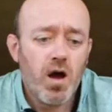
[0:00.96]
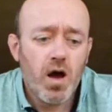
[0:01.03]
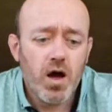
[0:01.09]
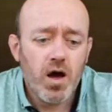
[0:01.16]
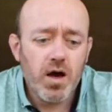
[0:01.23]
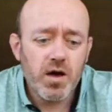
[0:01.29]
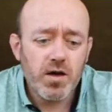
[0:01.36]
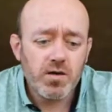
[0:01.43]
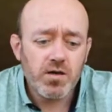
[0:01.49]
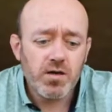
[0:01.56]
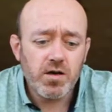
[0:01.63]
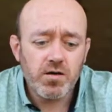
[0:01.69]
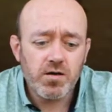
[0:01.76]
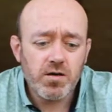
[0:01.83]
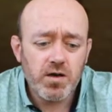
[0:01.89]

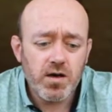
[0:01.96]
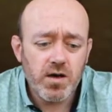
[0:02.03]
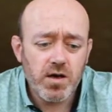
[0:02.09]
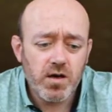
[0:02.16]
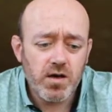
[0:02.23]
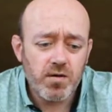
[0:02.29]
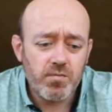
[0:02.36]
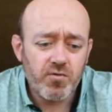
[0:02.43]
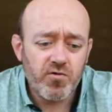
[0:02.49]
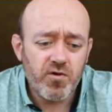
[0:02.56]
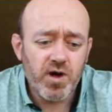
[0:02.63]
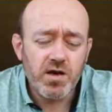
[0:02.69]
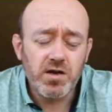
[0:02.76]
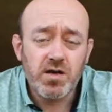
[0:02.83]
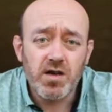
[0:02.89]
So today I'm
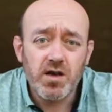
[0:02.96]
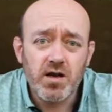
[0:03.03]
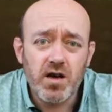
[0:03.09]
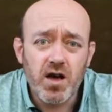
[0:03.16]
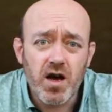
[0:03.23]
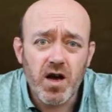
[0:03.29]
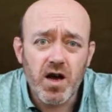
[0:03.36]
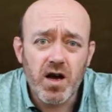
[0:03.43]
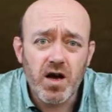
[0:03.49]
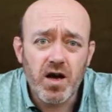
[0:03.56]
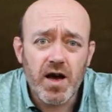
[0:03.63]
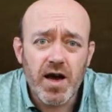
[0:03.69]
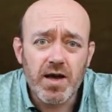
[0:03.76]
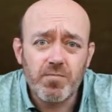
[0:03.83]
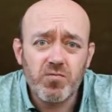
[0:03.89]
creating
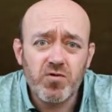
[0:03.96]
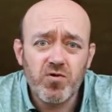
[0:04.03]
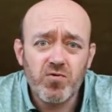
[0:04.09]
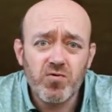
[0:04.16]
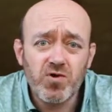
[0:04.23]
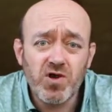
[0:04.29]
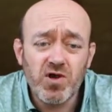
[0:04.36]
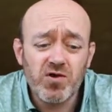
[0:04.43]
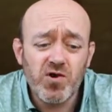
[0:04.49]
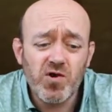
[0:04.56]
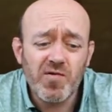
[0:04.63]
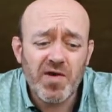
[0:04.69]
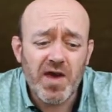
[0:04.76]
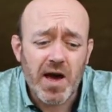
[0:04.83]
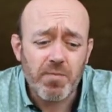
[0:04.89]
Admiral's
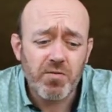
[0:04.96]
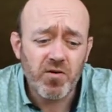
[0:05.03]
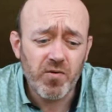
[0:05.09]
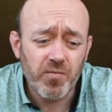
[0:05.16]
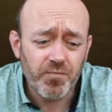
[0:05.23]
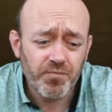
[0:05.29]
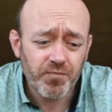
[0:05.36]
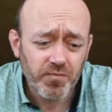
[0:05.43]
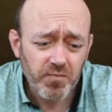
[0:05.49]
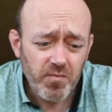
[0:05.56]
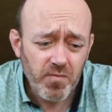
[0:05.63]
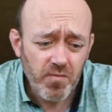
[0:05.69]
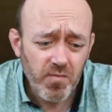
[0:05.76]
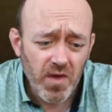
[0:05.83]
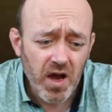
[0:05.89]
Toffee Apple.
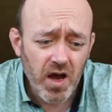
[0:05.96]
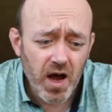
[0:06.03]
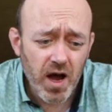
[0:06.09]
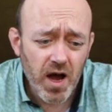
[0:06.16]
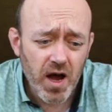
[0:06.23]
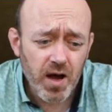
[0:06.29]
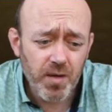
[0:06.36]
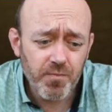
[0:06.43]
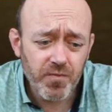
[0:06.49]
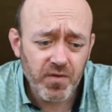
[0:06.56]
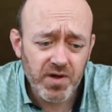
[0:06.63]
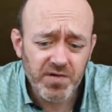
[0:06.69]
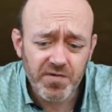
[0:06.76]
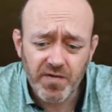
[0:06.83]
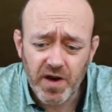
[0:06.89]

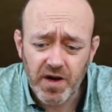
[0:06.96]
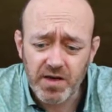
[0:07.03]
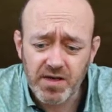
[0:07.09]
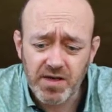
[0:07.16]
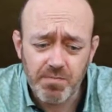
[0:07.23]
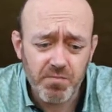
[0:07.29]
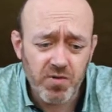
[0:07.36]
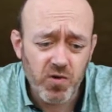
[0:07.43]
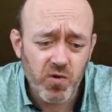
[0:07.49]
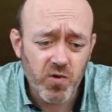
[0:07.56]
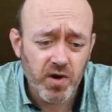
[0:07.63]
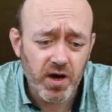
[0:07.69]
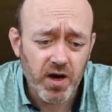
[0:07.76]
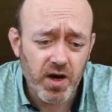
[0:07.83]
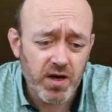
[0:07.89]
It's fairly simple.
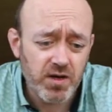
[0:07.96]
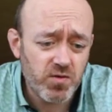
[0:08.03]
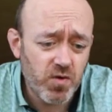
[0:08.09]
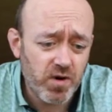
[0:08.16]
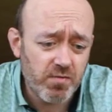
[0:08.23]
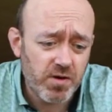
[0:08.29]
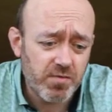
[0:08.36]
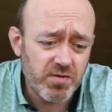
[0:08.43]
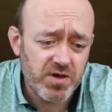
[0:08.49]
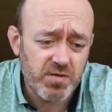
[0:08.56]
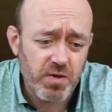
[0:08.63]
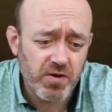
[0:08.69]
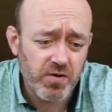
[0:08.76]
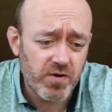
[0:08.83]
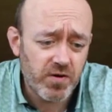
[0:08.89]
It's one of my
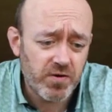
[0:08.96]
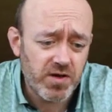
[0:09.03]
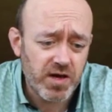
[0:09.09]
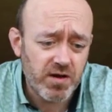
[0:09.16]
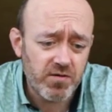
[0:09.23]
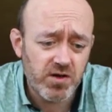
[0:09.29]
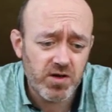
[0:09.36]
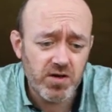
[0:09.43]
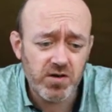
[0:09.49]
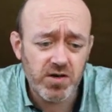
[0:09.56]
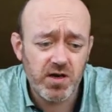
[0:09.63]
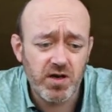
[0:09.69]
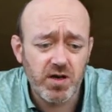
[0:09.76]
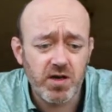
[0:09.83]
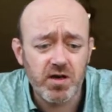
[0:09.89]
bespoke cocktails
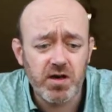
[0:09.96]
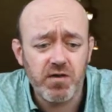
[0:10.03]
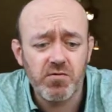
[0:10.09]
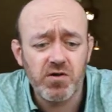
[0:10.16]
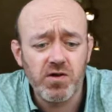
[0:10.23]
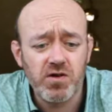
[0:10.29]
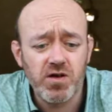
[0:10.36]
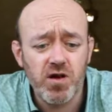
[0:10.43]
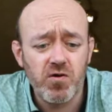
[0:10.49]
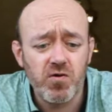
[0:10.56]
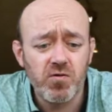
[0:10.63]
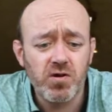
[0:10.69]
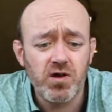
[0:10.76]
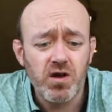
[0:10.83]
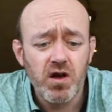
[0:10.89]
using Nelson's
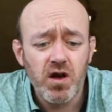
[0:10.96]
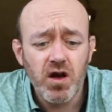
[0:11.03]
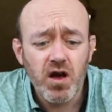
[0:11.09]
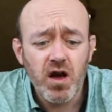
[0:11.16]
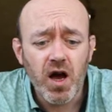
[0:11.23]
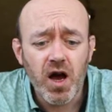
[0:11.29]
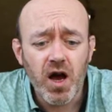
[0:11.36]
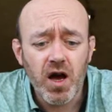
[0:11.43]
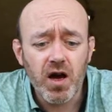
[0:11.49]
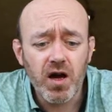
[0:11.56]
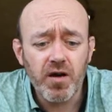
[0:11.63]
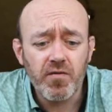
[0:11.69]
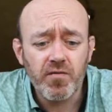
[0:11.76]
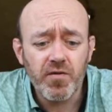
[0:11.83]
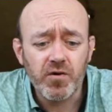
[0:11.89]
Gold
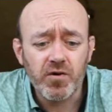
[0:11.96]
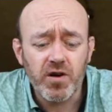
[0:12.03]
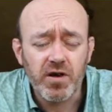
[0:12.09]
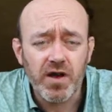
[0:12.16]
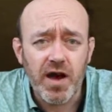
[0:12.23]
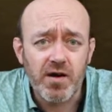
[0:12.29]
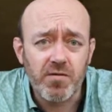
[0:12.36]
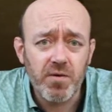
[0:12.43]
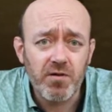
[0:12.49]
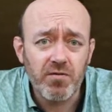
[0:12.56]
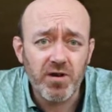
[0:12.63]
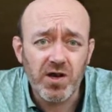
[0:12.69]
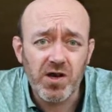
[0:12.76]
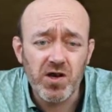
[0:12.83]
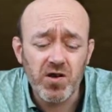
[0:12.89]
Vodka Caramel
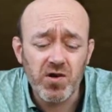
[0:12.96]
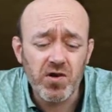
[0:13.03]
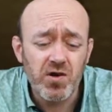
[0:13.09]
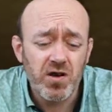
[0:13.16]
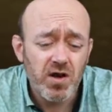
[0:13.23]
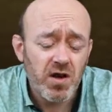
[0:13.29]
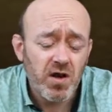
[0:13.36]
Liqueur.